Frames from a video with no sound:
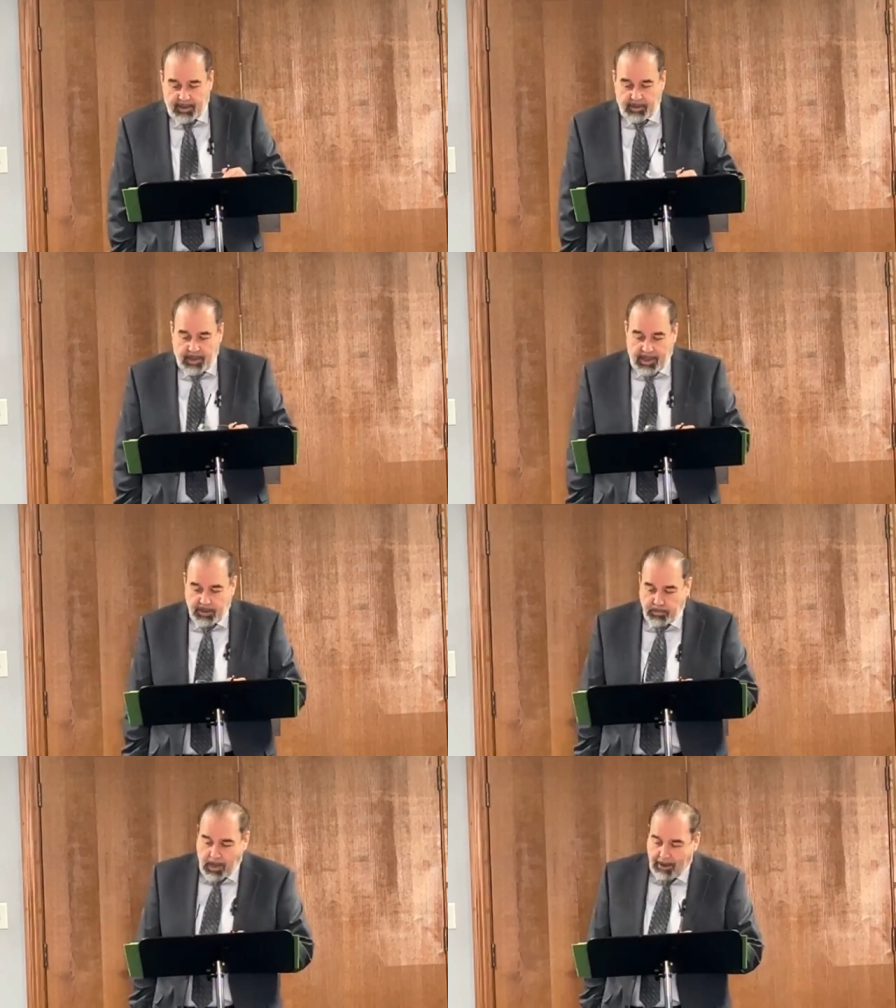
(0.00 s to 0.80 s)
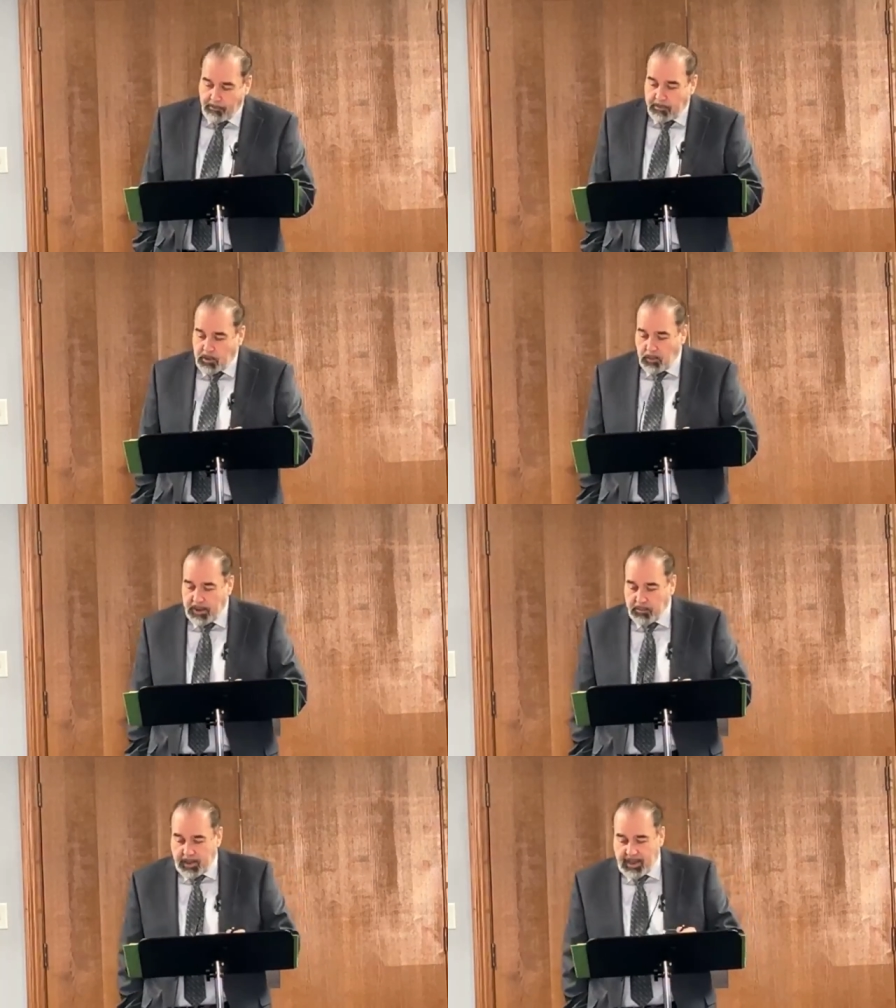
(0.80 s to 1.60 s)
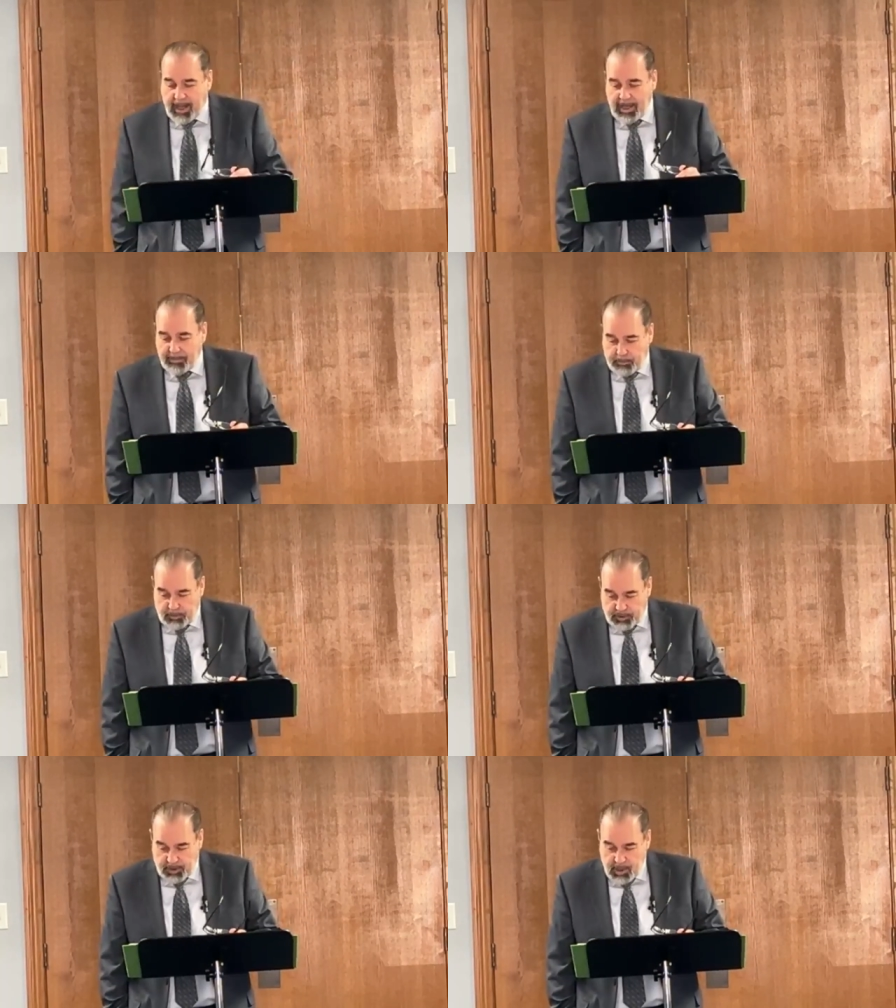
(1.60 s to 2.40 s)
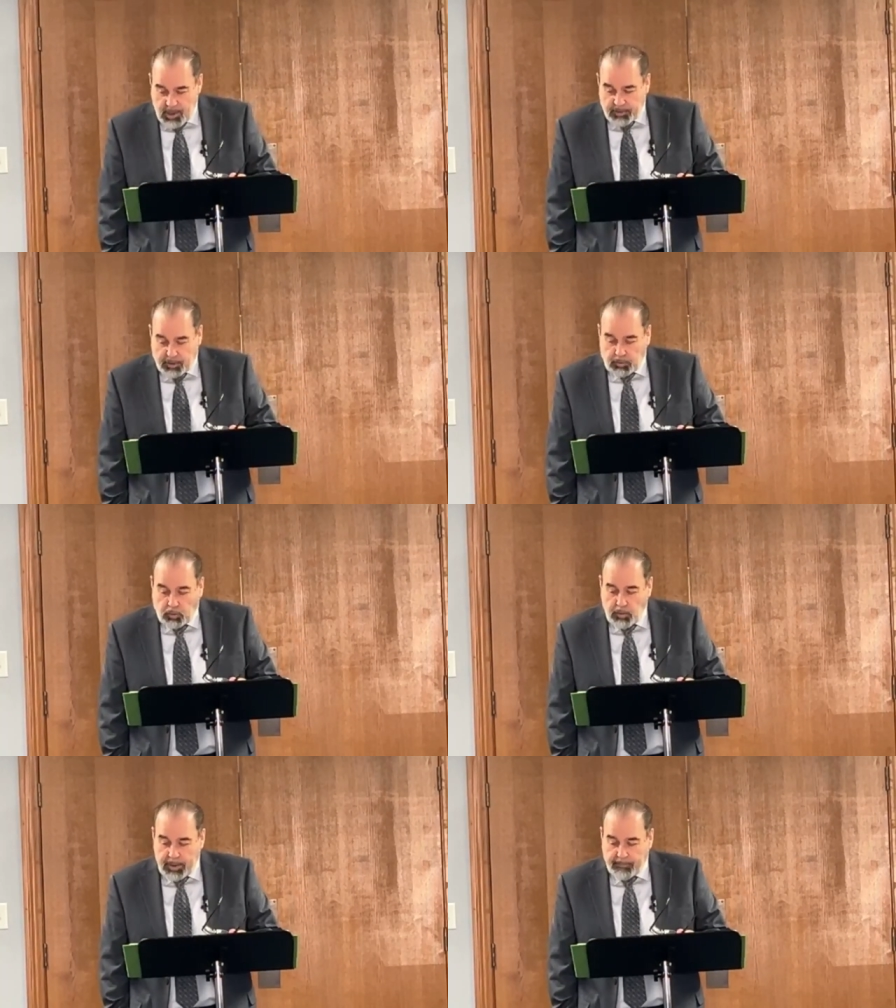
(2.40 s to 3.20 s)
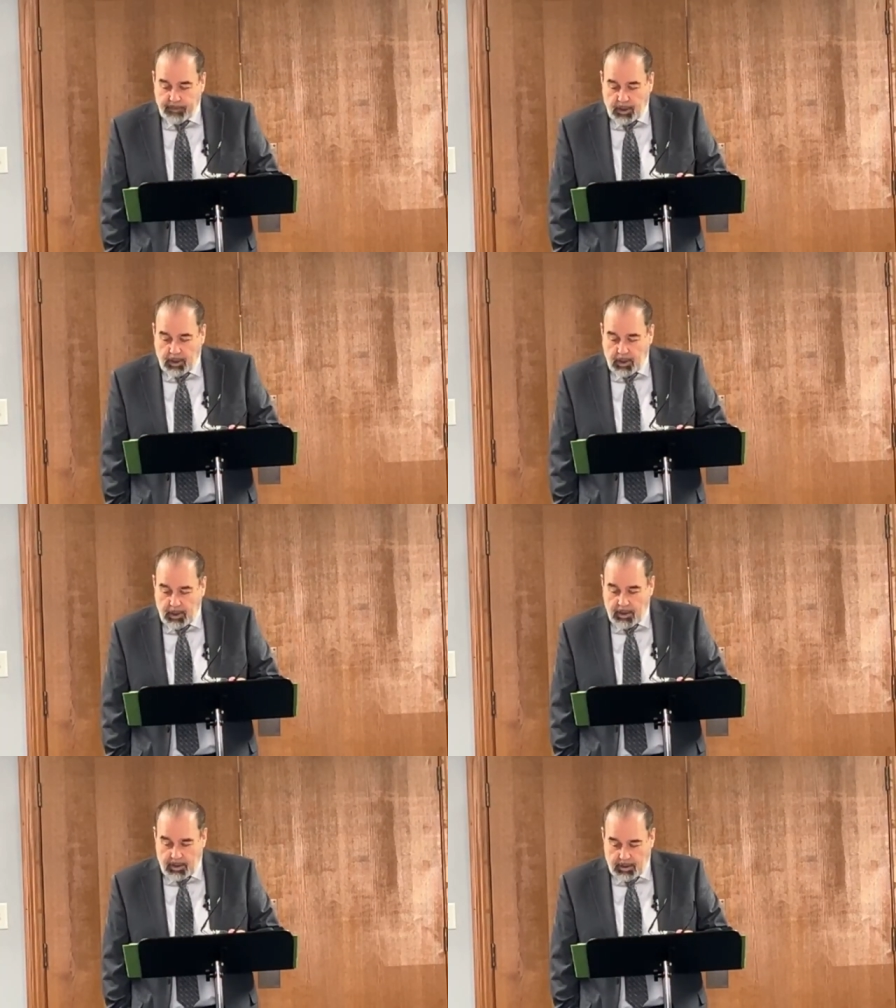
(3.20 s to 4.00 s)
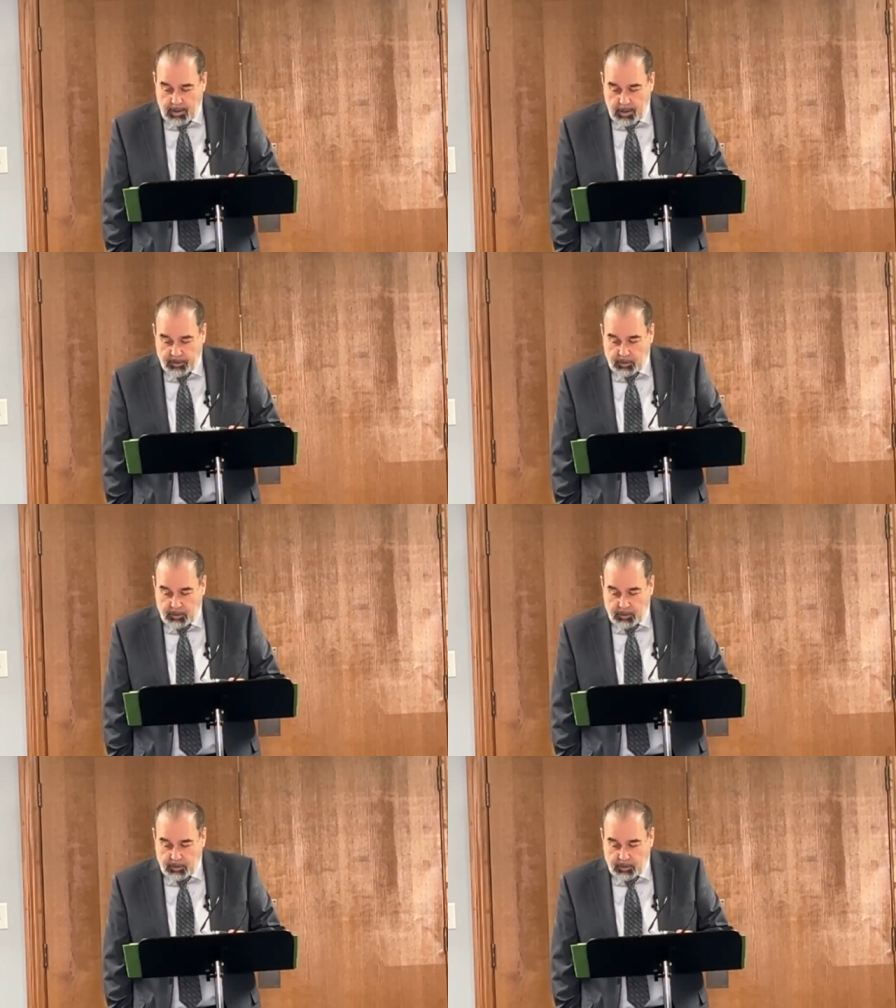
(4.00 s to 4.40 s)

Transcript: and as Proverbs 20, 29 puts it, the glory of young, the